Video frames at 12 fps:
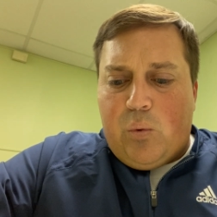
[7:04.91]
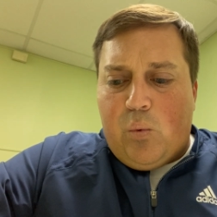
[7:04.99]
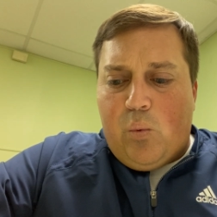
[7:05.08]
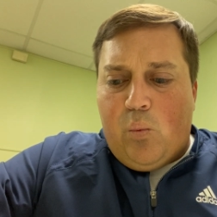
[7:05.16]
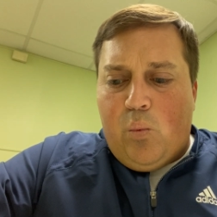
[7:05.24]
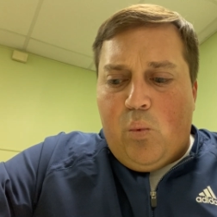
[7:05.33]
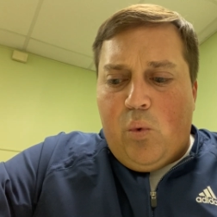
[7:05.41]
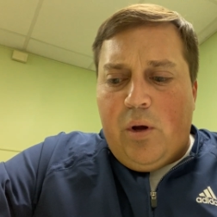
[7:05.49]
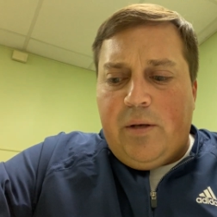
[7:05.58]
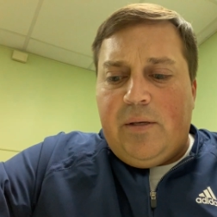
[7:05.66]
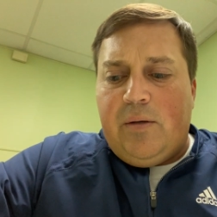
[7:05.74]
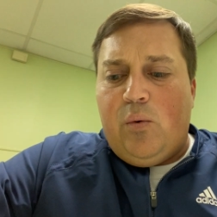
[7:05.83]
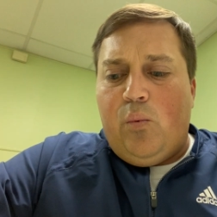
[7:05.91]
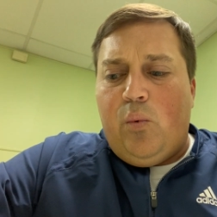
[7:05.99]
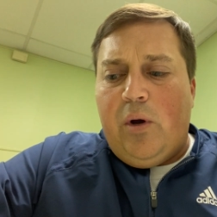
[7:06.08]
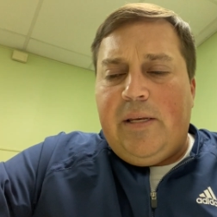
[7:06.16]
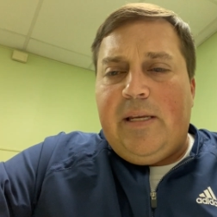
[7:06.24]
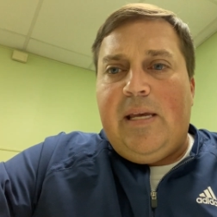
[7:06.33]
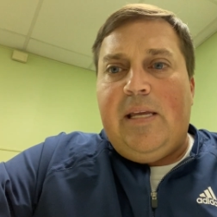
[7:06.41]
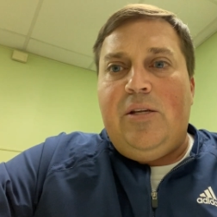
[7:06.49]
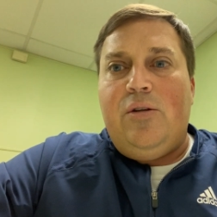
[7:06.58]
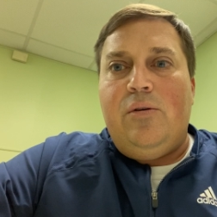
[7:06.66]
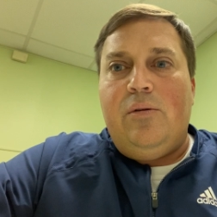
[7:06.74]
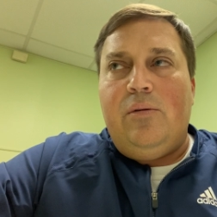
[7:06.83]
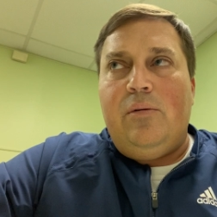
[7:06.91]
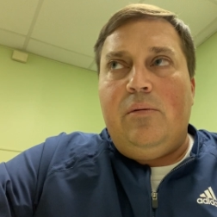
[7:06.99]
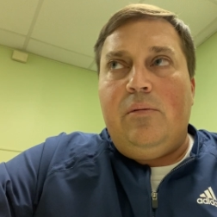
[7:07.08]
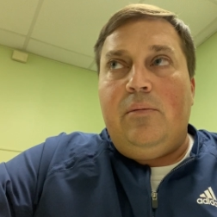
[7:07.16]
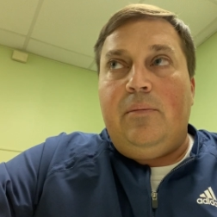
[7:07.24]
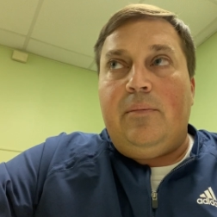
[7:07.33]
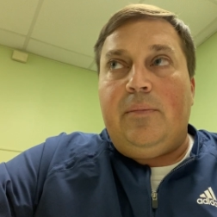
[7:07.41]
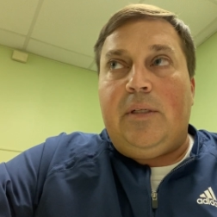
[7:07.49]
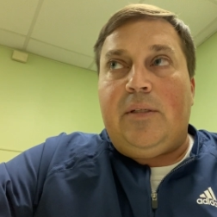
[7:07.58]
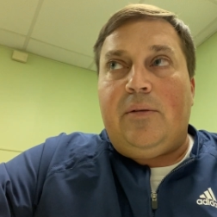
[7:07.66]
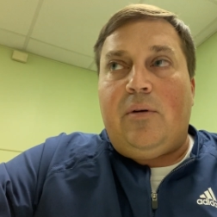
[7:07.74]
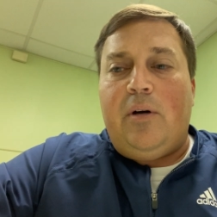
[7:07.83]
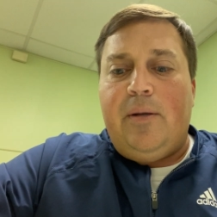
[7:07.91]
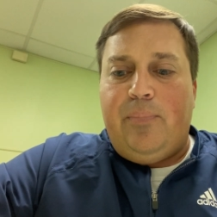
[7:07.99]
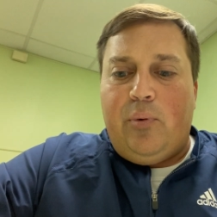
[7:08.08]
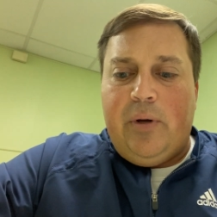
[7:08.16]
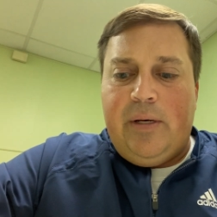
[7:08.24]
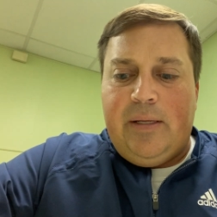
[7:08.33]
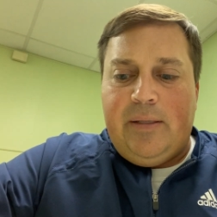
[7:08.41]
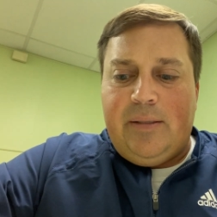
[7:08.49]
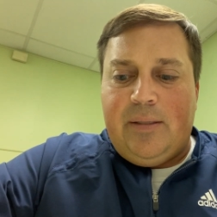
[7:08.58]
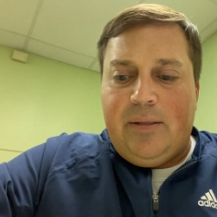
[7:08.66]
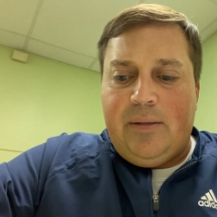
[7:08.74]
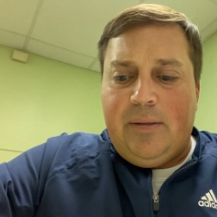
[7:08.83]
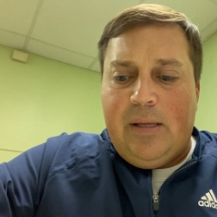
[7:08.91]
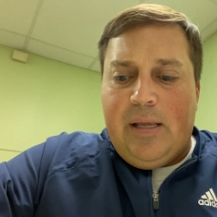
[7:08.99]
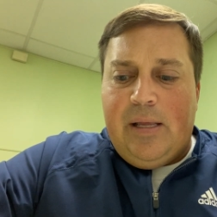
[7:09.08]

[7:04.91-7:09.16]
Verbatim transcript: what, what can you, a starting point is to